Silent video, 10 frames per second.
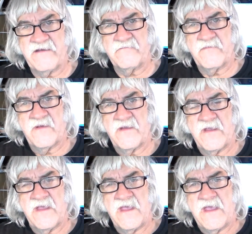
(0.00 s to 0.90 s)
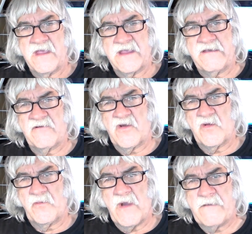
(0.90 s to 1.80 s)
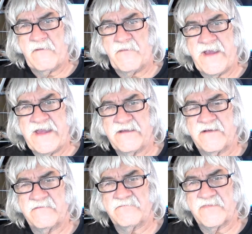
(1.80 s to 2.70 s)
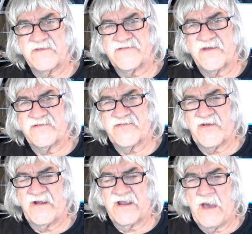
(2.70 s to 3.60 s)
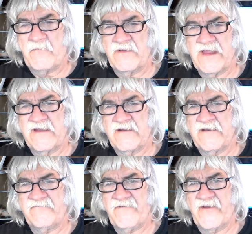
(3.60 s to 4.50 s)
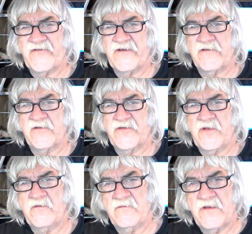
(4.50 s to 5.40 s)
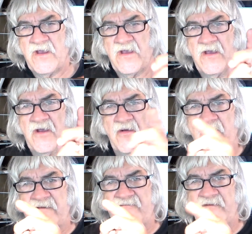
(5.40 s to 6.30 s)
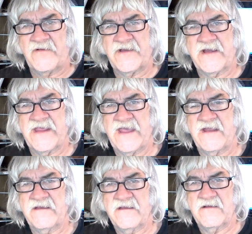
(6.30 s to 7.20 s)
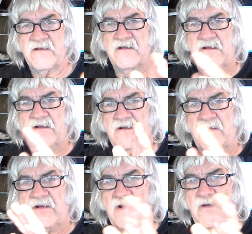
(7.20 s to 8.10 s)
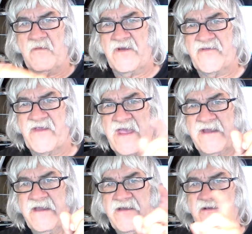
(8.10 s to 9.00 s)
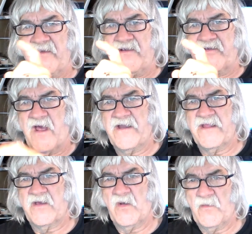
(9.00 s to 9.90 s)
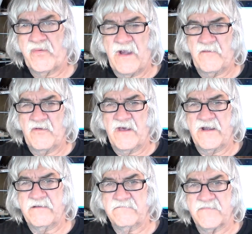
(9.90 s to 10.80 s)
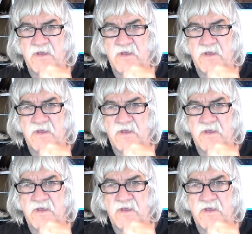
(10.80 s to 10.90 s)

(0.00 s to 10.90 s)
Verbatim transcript: it get a coat of primer paint saw a couple another infection here too refilled it again resanded shot another coat of primer on it.